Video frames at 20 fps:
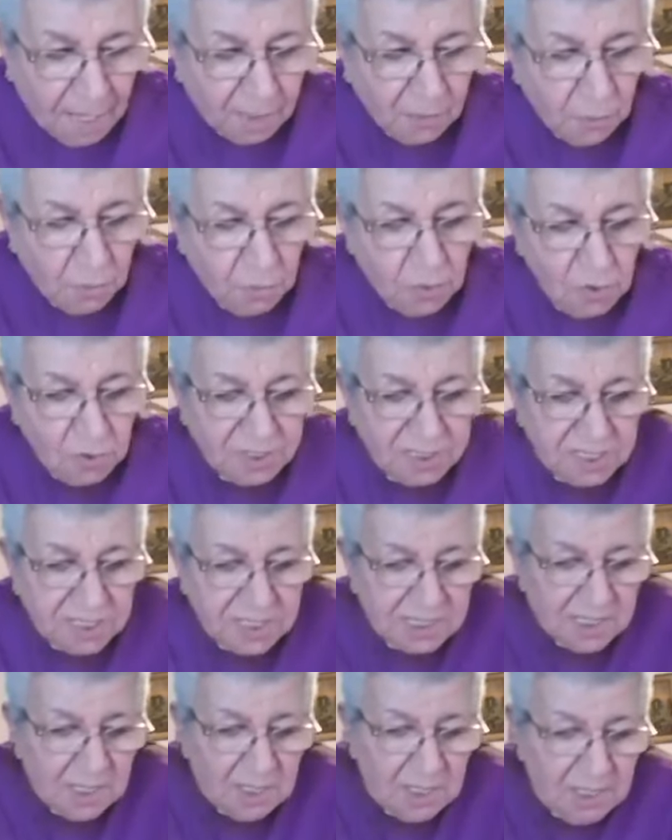
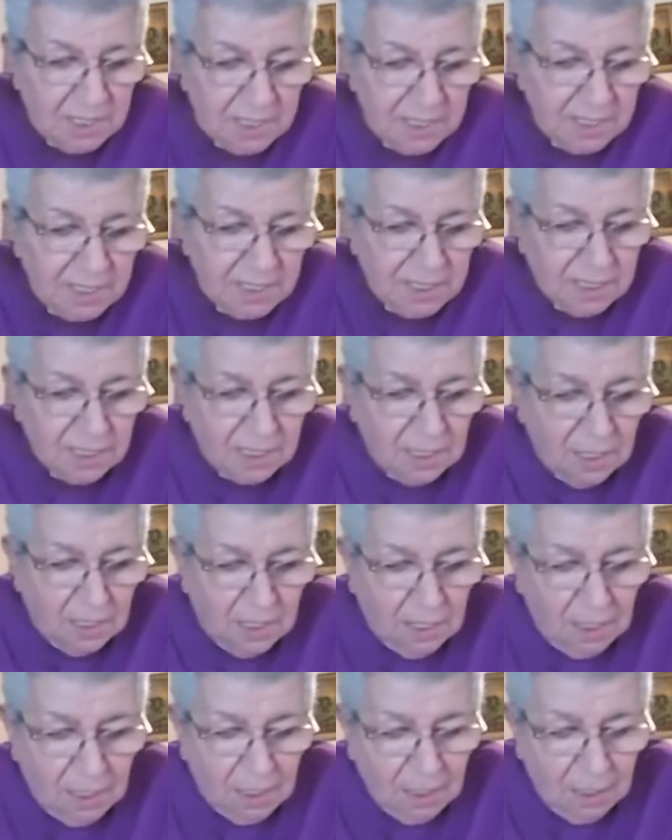And water
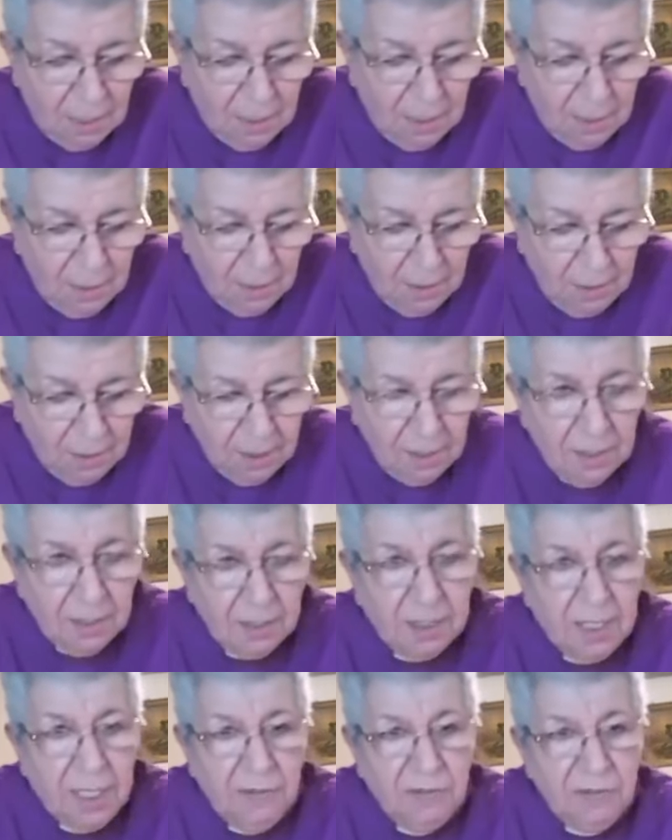signs
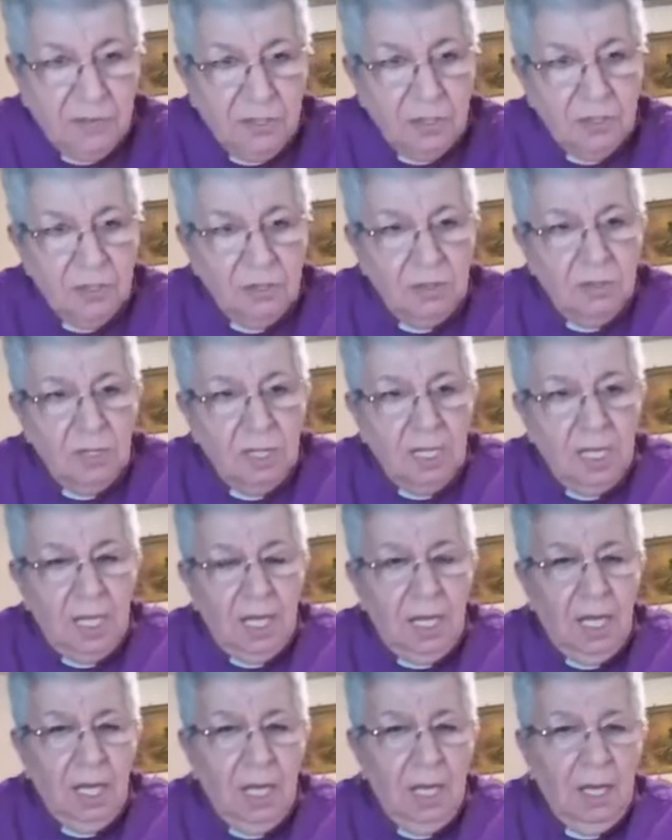
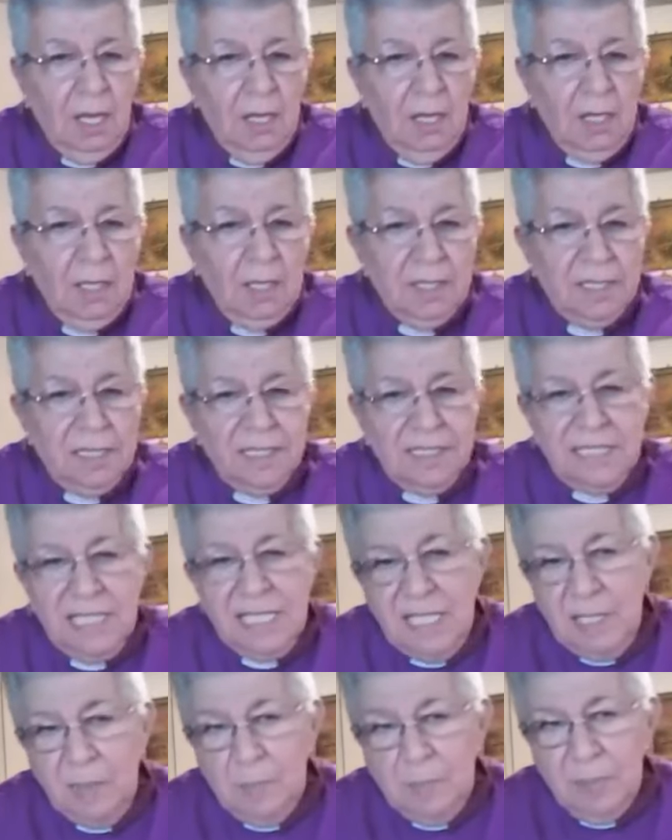give you
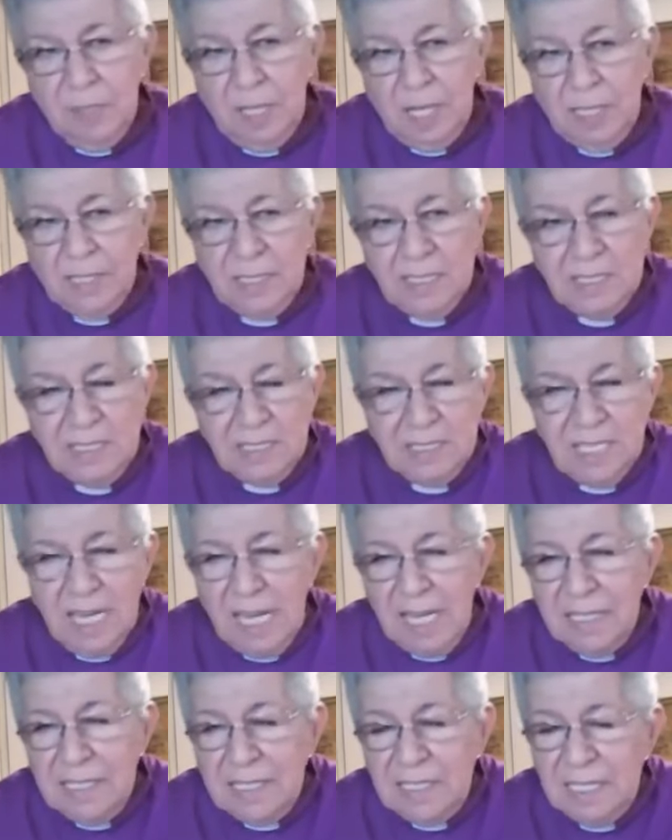a deep
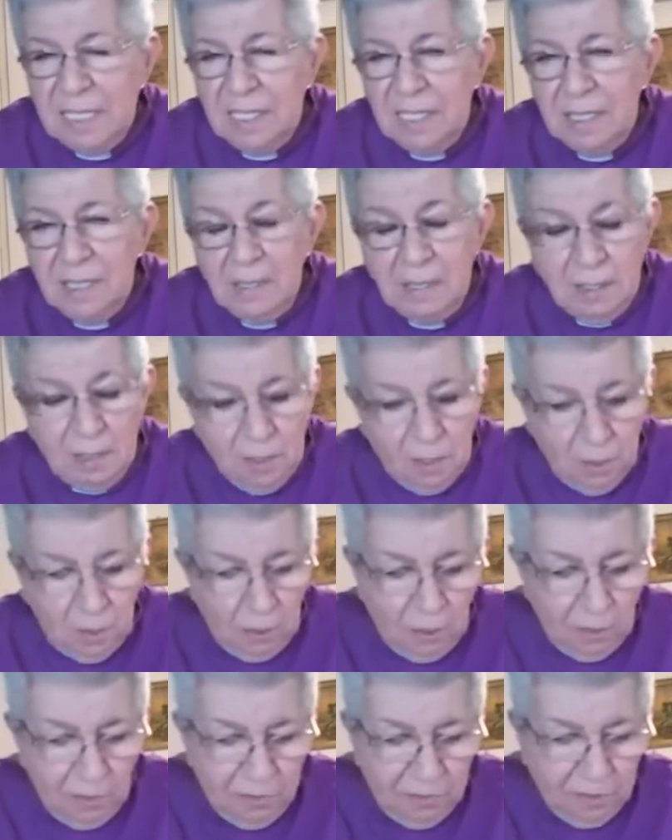
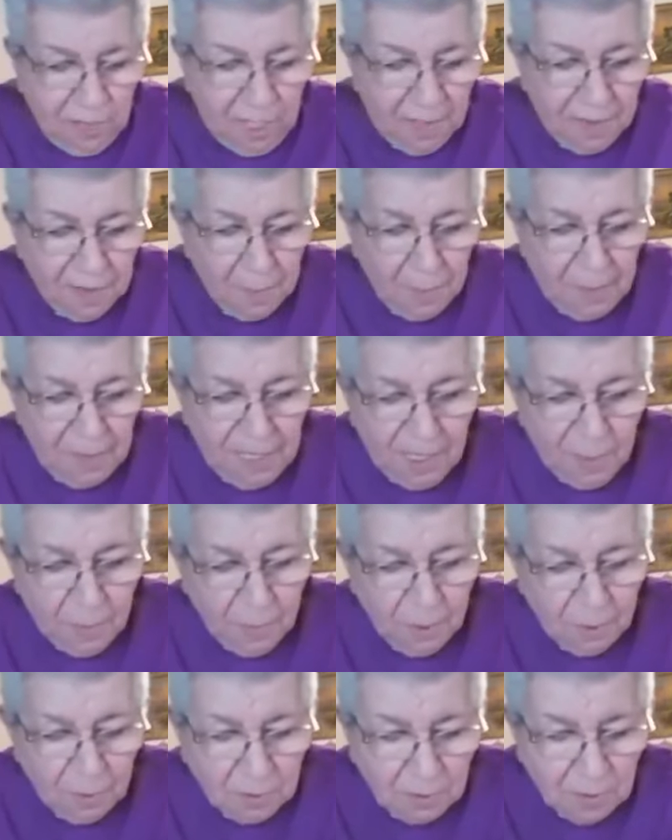understanding of
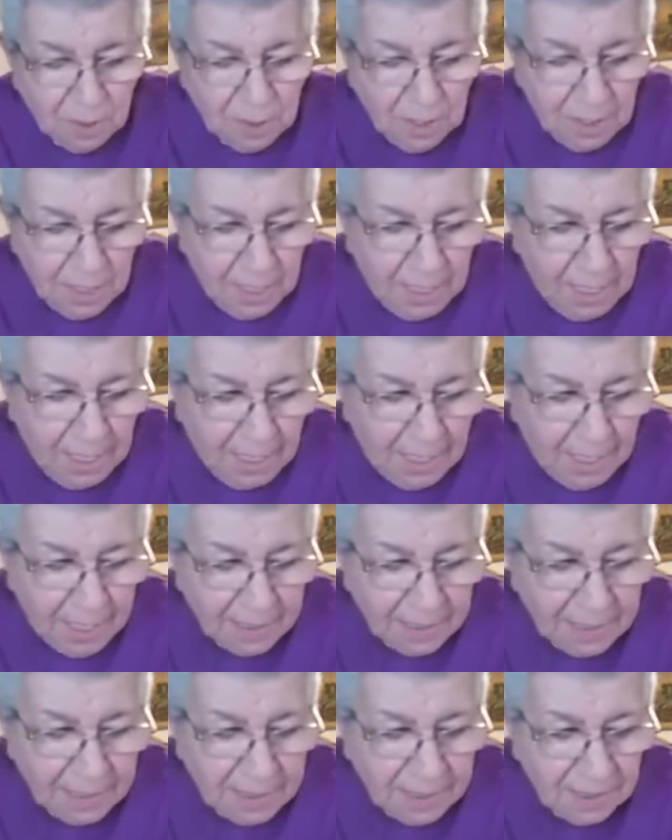other
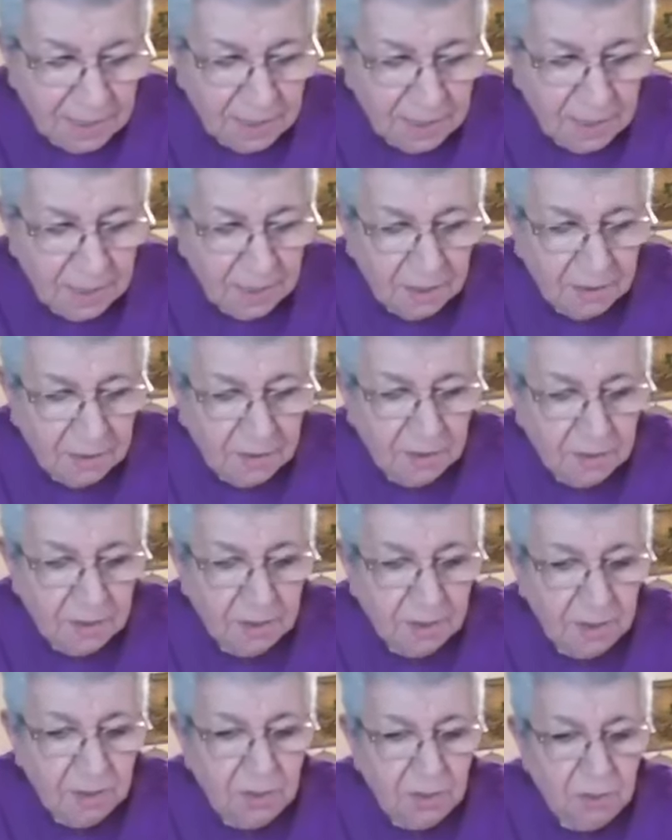people, and